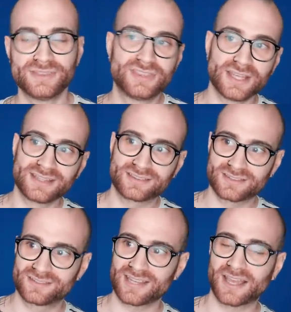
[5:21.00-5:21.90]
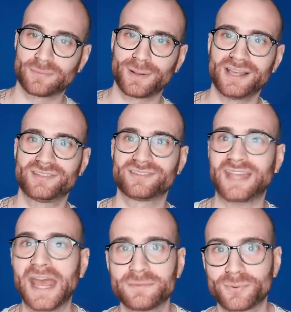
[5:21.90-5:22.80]
the second place is
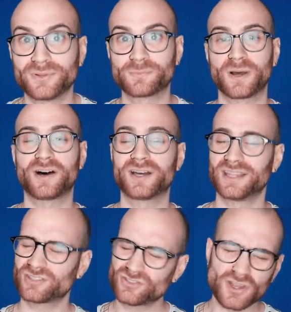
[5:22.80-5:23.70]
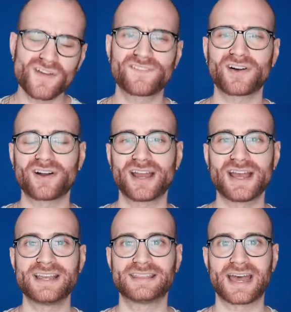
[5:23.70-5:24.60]
10 points behind. They're so far
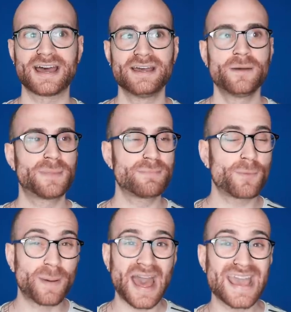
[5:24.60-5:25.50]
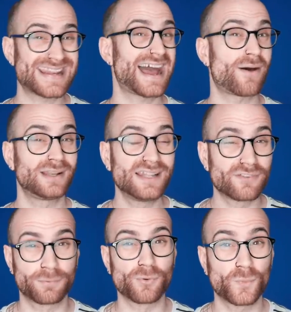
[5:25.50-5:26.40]
ahead that people paid out
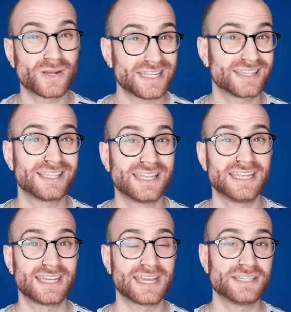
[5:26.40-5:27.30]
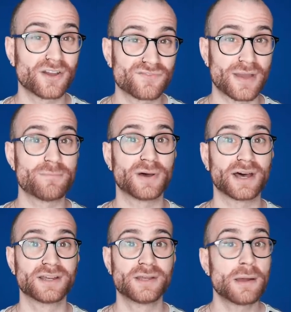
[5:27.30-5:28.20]
Liverpool winning the league in
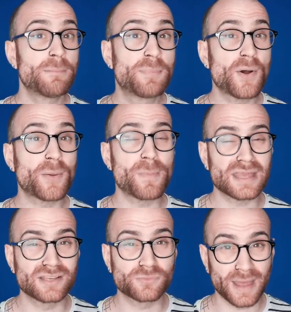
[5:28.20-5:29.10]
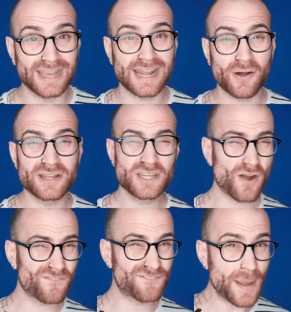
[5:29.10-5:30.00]
November. Bookmakers paid out in
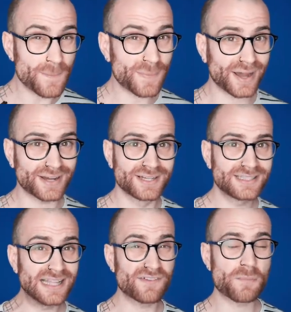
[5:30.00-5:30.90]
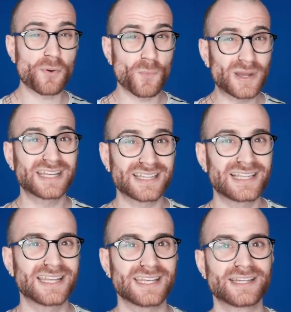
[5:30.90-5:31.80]
November, Liverpool winning the
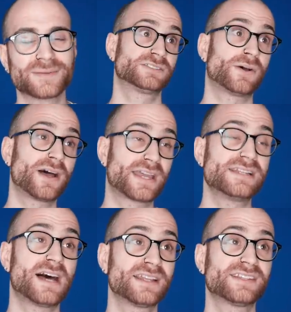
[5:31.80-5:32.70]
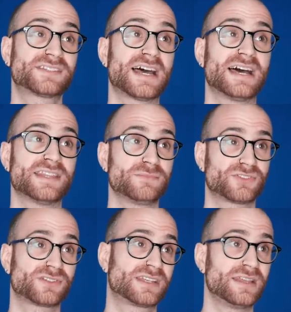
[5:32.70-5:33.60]
league. So I can understand them
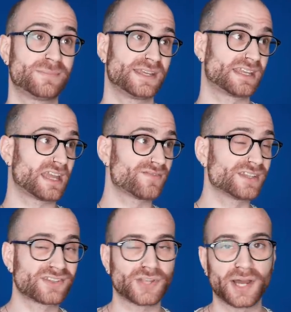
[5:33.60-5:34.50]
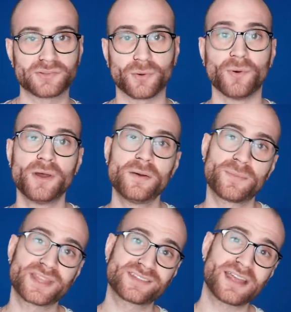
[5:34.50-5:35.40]
just being given the title.
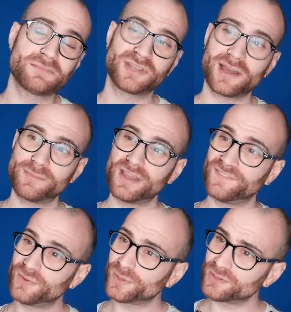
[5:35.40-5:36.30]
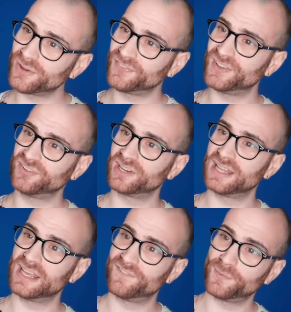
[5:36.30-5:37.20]
But at the same time, if you want to do it
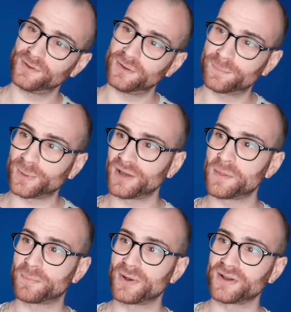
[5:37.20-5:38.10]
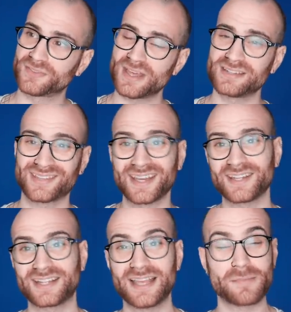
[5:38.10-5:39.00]
officially, if you want to do it by the book, then
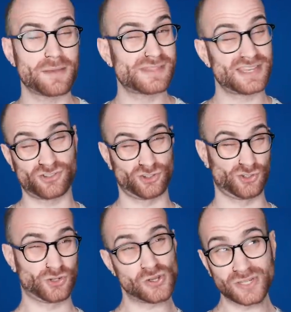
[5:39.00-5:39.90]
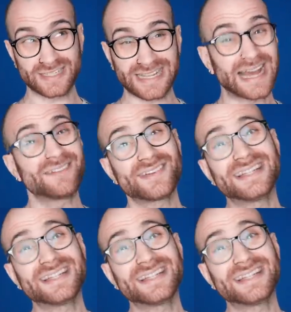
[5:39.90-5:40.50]
technically maybe they shouldn't have